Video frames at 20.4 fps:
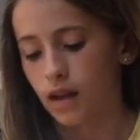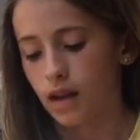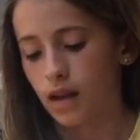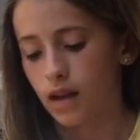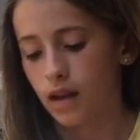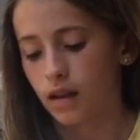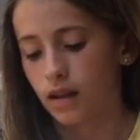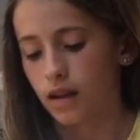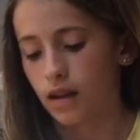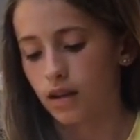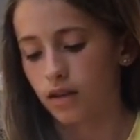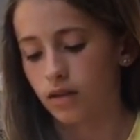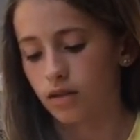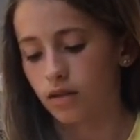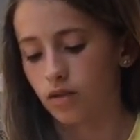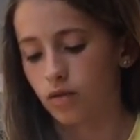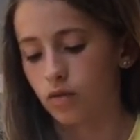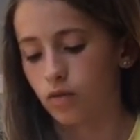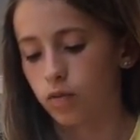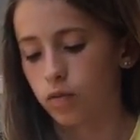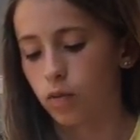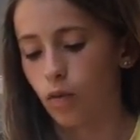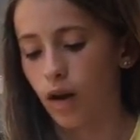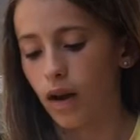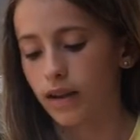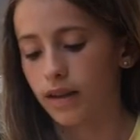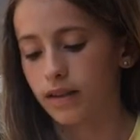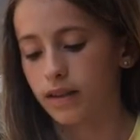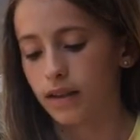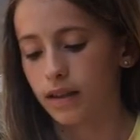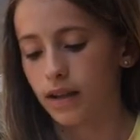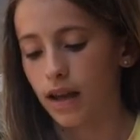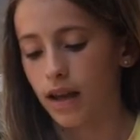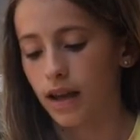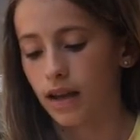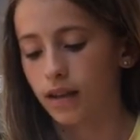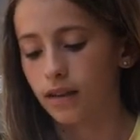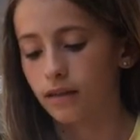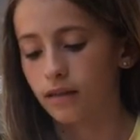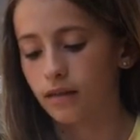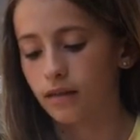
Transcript: and then twice again.